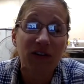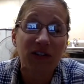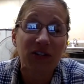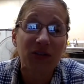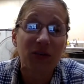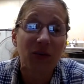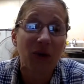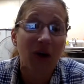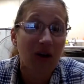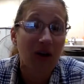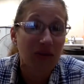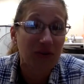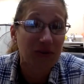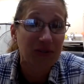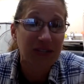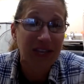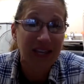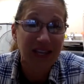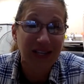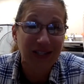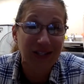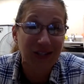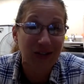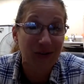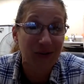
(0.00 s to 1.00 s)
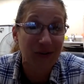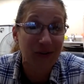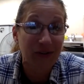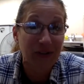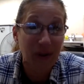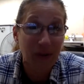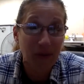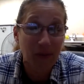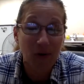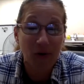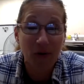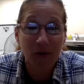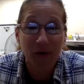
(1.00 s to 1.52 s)
So all those kids that are in
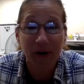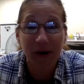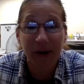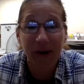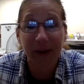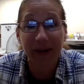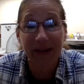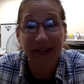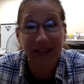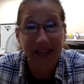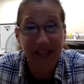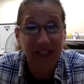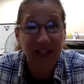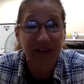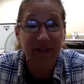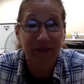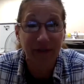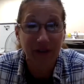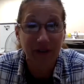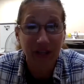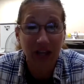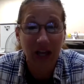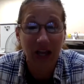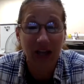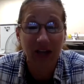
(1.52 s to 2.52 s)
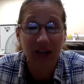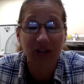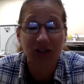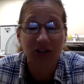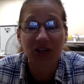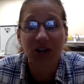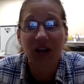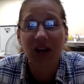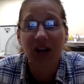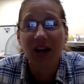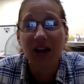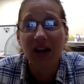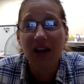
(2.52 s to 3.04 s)
their program gets a free lunch.